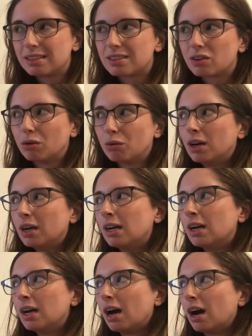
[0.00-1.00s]
So
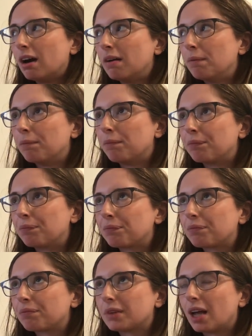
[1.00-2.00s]

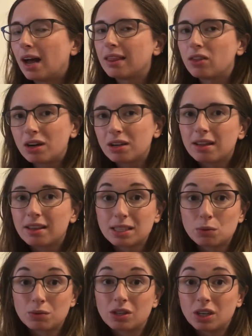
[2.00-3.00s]
I thought
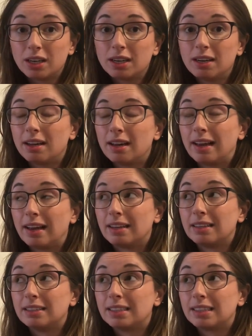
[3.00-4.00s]
this was good,
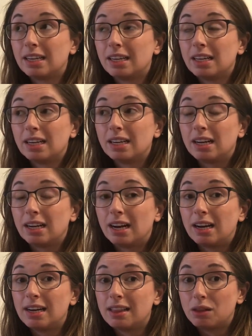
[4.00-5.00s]
and
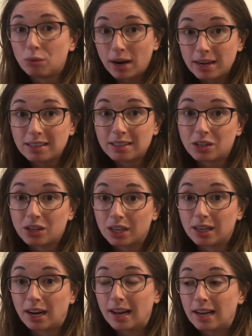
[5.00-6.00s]
the writing is
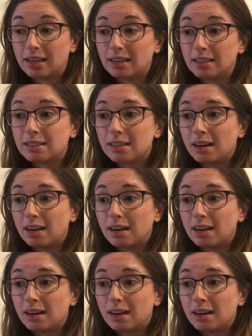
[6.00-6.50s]
good, and